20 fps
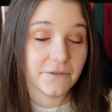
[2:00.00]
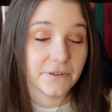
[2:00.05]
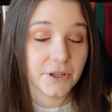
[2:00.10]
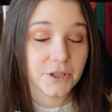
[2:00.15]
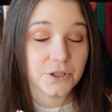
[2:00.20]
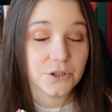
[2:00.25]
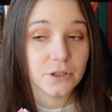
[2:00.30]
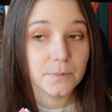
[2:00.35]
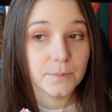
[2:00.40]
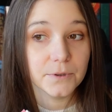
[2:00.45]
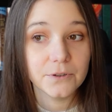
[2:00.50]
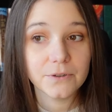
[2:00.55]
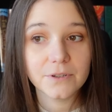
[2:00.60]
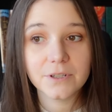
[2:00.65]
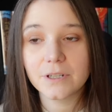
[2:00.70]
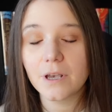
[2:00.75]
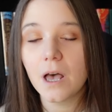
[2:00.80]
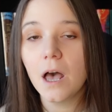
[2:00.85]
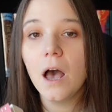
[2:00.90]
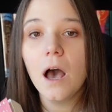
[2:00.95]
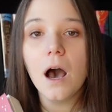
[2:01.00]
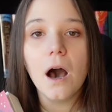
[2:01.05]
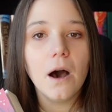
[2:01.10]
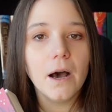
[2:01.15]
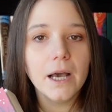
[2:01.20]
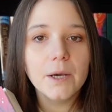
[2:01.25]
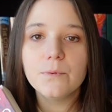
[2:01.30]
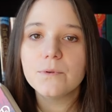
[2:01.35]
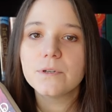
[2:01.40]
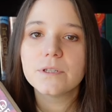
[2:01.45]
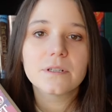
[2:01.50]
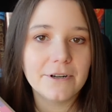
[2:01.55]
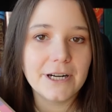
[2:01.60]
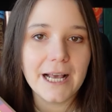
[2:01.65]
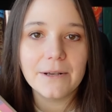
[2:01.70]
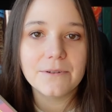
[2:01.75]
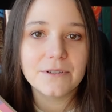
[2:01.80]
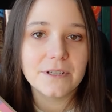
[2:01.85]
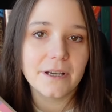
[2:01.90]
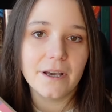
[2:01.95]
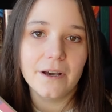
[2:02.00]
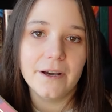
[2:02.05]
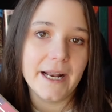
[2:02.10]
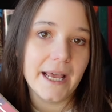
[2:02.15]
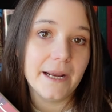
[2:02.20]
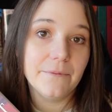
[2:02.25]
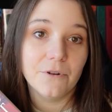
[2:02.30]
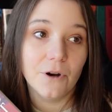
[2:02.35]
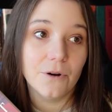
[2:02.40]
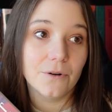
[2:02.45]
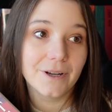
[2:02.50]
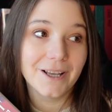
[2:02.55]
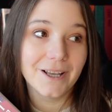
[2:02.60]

first two books. I was pronouncing her name wrong.